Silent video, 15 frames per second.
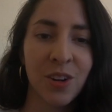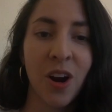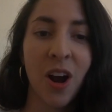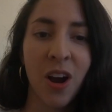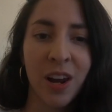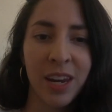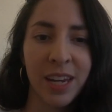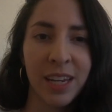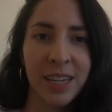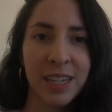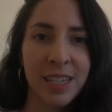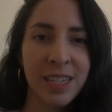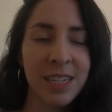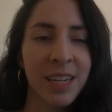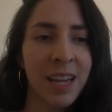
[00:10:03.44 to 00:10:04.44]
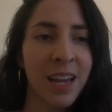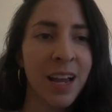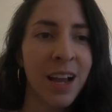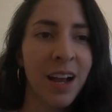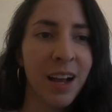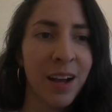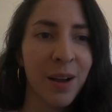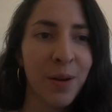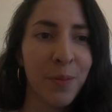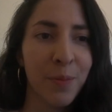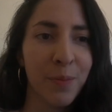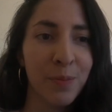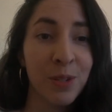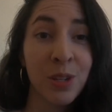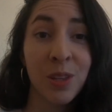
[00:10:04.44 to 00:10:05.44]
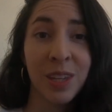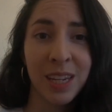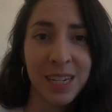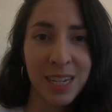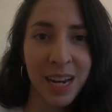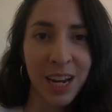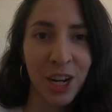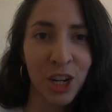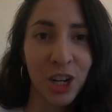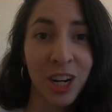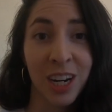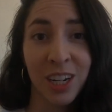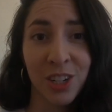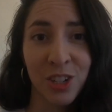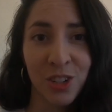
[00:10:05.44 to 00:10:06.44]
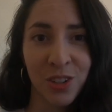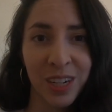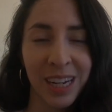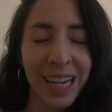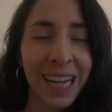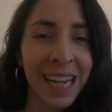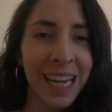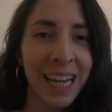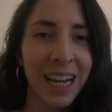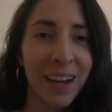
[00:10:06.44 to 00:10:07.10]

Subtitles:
your audience to the entire country.